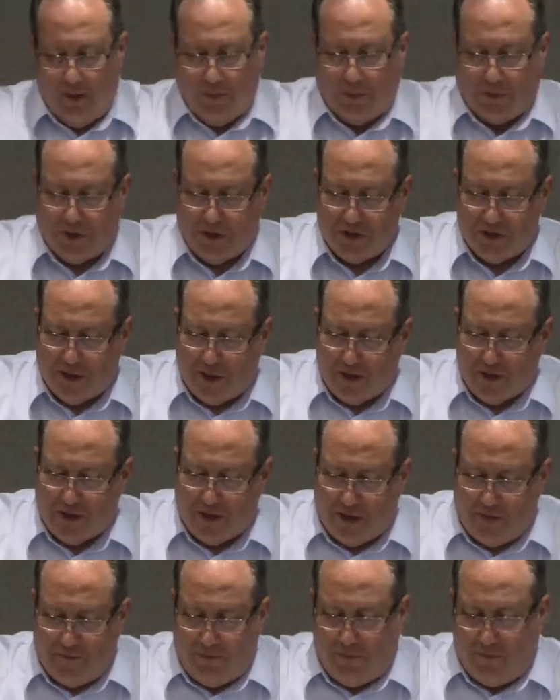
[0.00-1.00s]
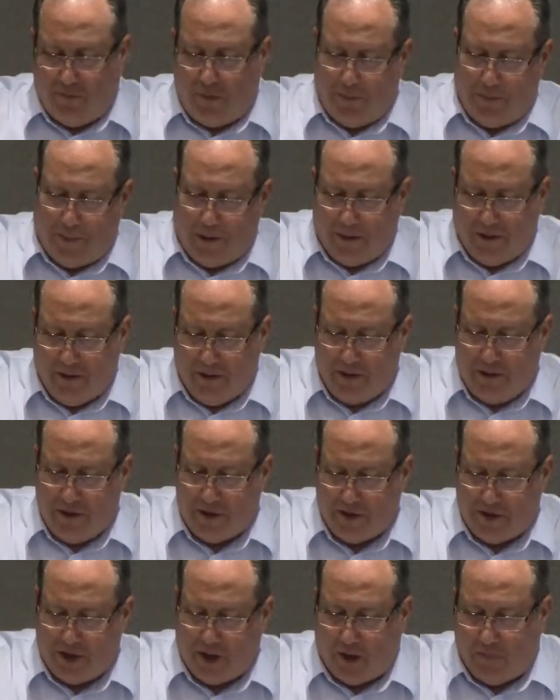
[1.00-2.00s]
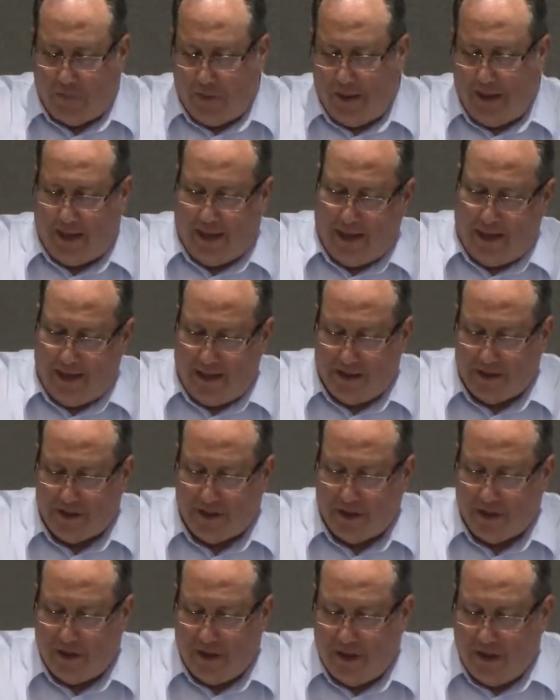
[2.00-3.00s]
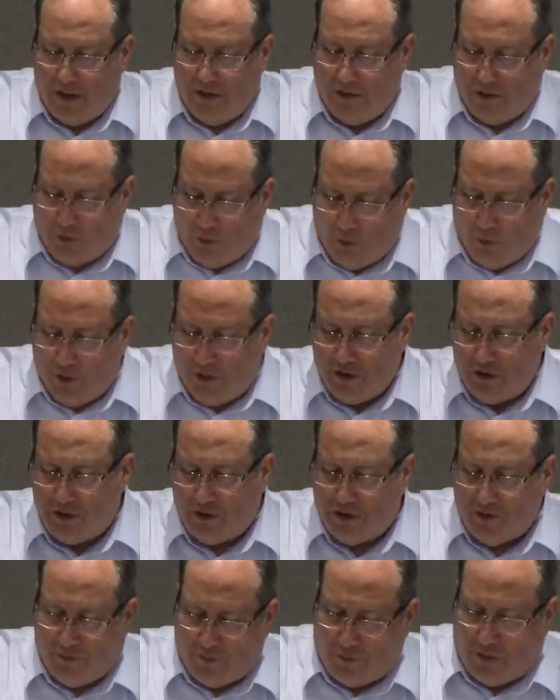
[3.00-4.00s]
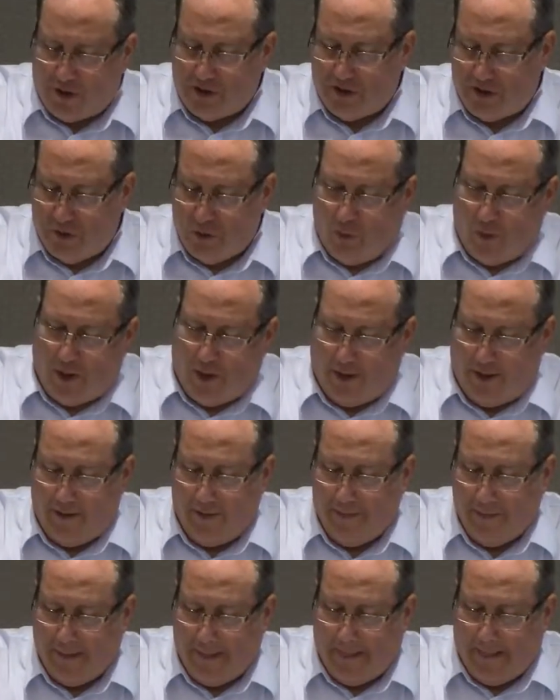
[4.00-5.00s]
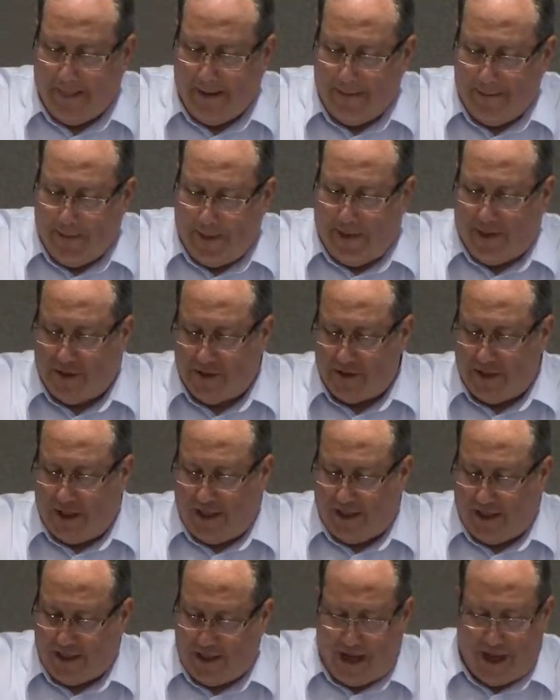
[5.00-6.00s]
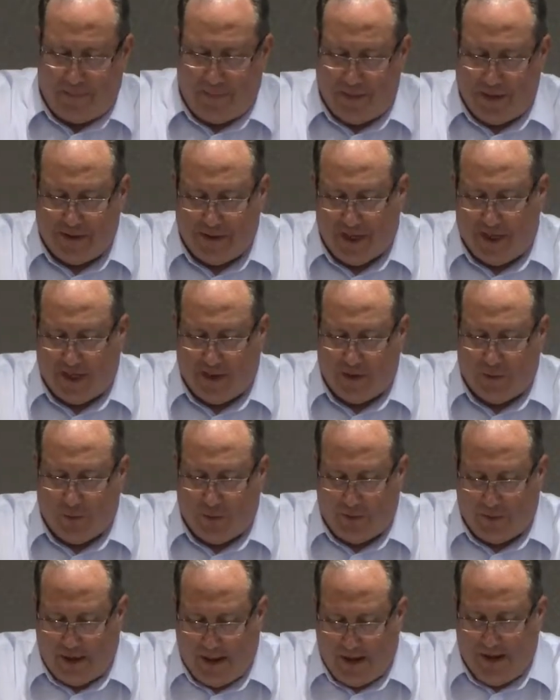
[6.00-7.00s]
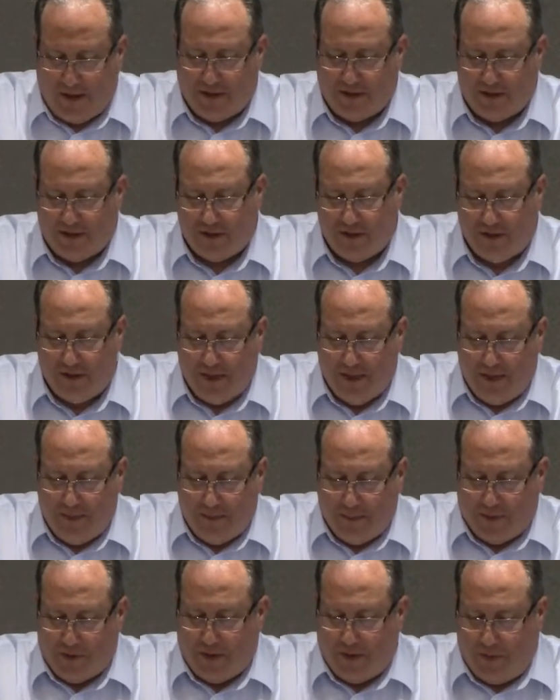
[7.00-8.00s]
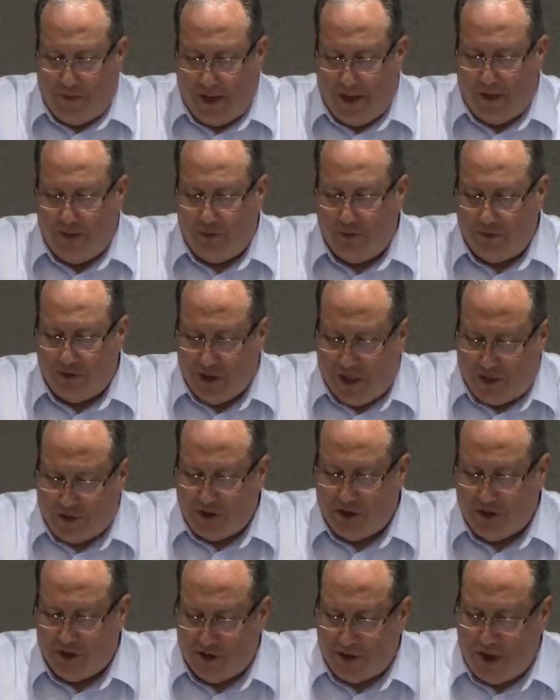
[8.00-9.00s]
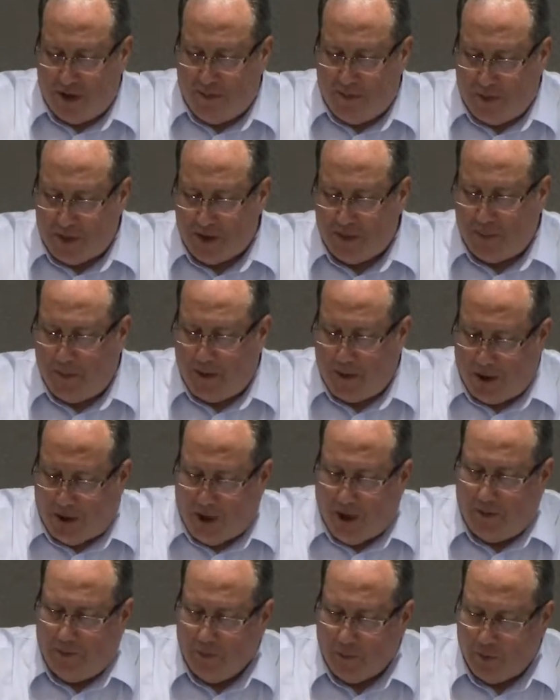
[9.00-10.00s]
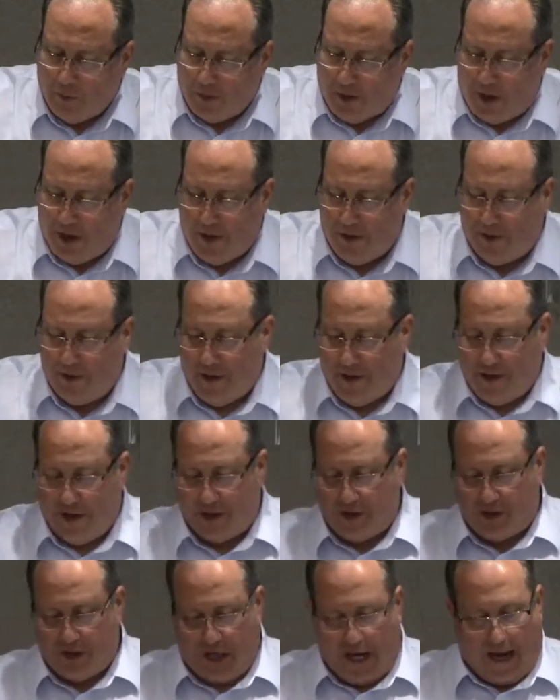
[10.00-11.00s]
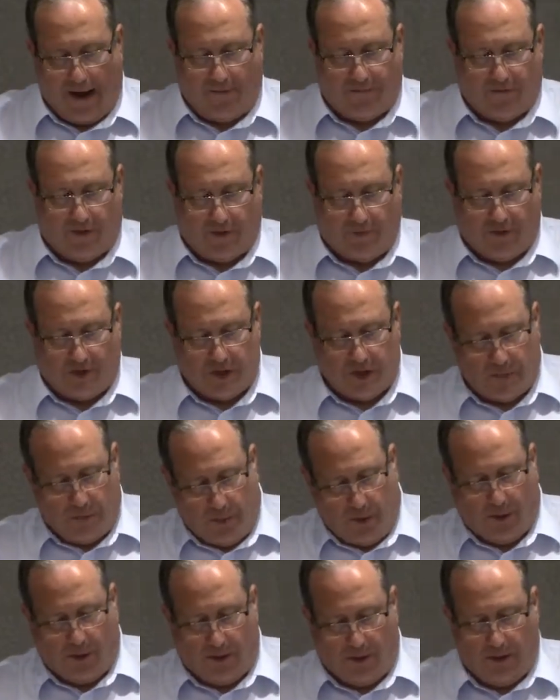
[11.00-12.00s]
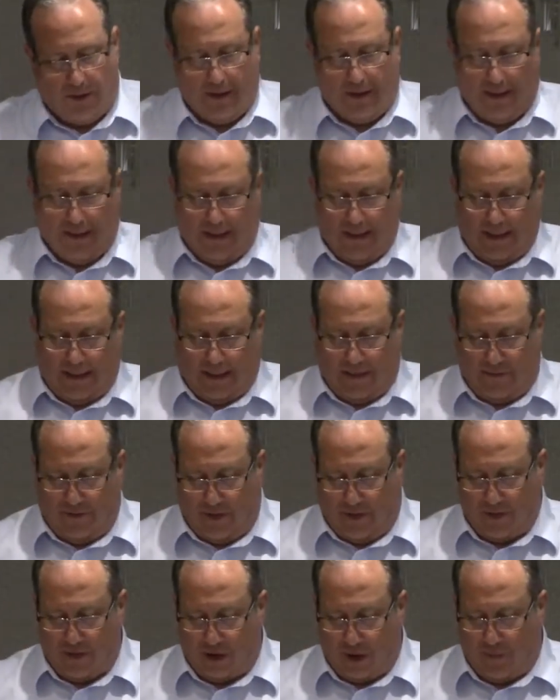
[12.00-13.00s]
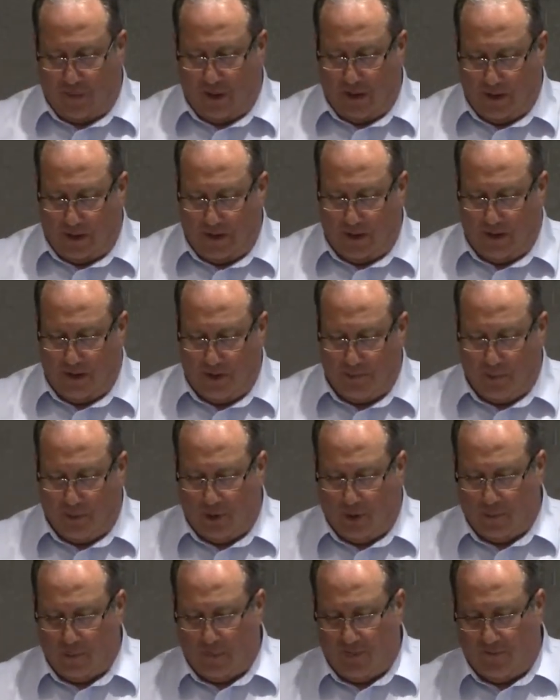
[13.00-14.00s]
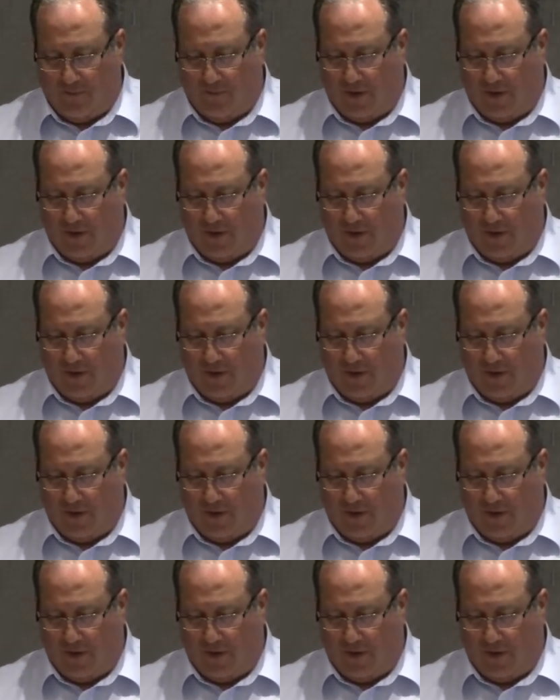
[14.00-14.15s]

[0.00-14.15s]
But the sons of rebellion shall be as thorns thrust away, because they cannot be taken with hands, but the man who touches them must be armed with iron and a shaft of a spear, and they shall be utterly burned with